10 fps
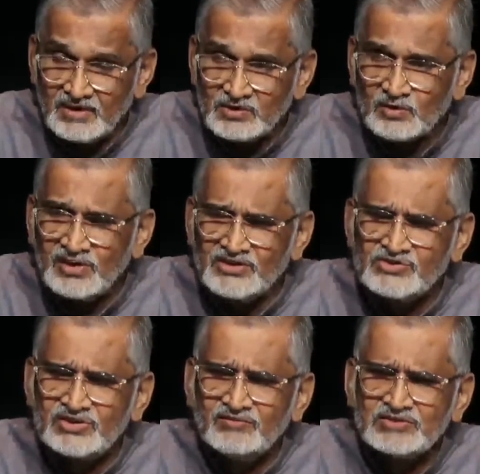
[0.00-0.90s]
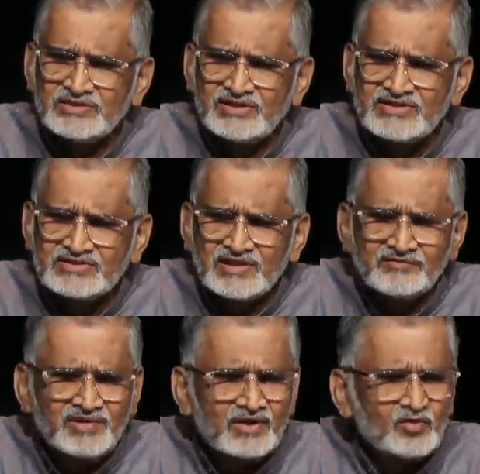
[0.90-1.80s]
So Gadchiroli was a
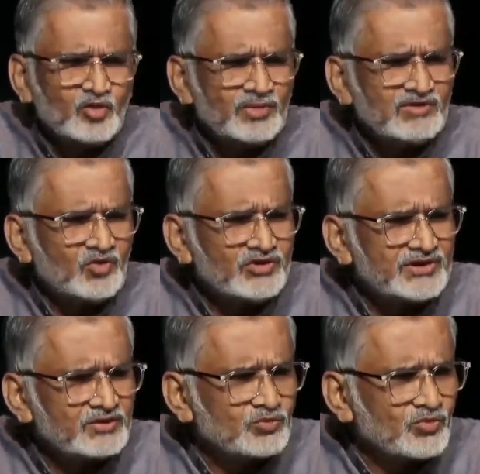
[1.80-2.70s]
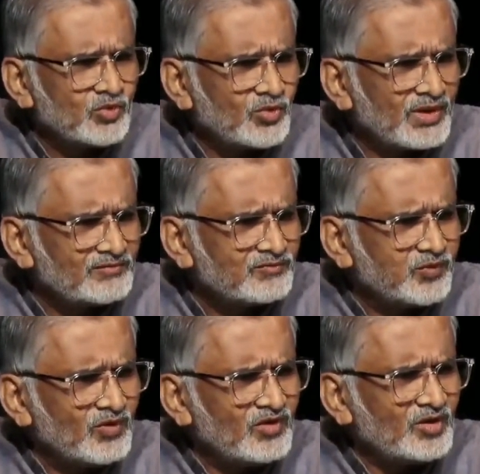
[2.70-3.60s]
district where nobody wanted to go and
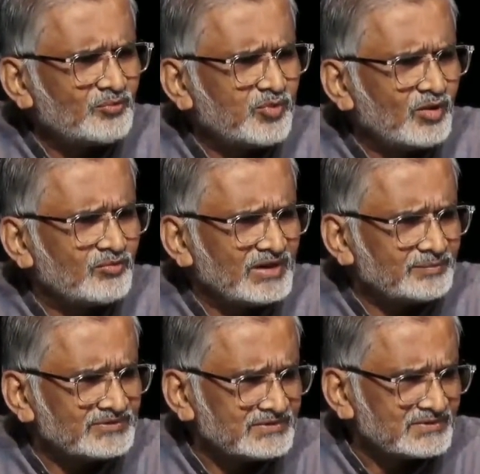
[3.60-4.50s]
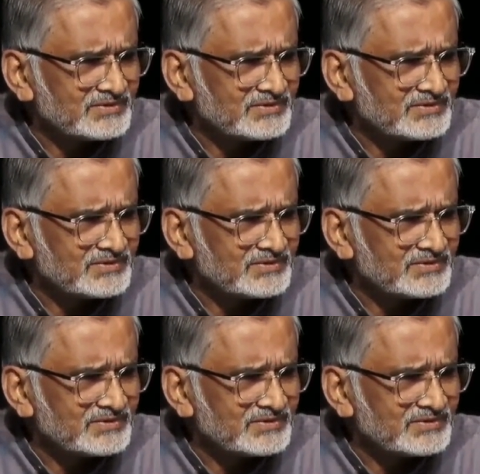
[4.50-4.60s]
full of problems.